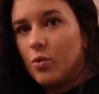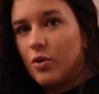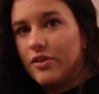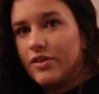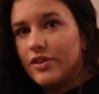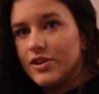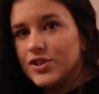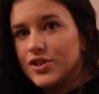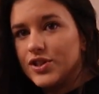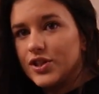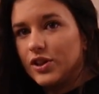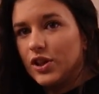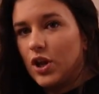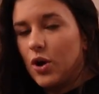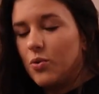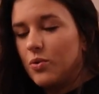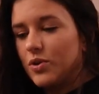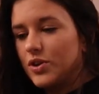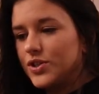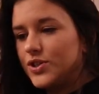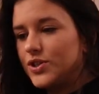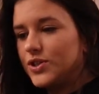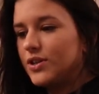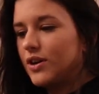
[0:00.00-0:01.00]
or the
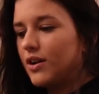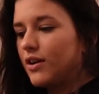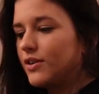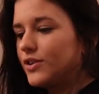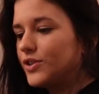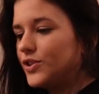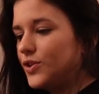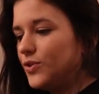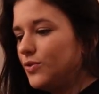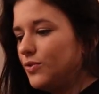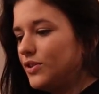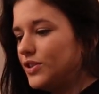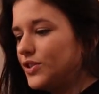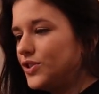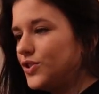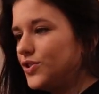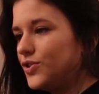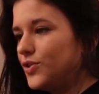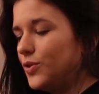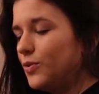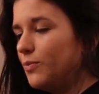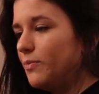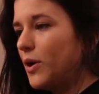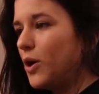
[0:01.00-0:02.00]
slower start to the
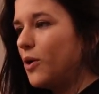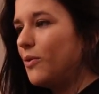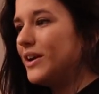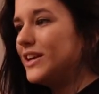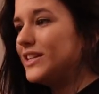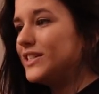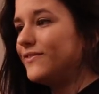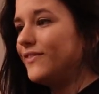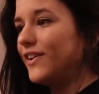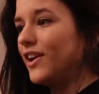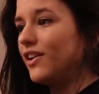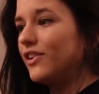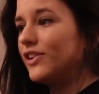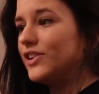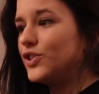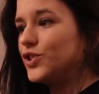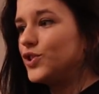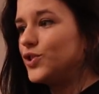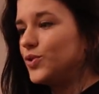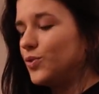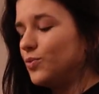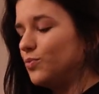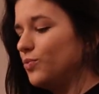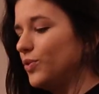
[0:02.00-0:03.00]
sumo is very
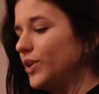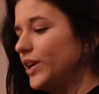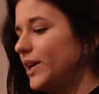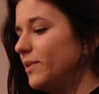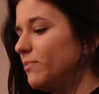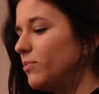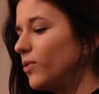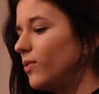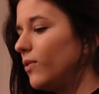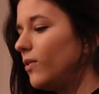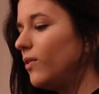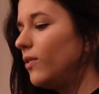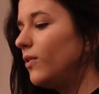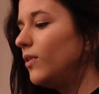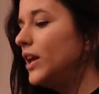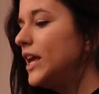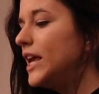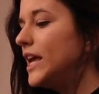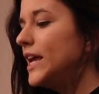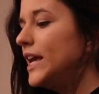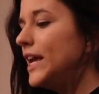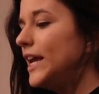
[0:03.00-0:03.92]
cerebral.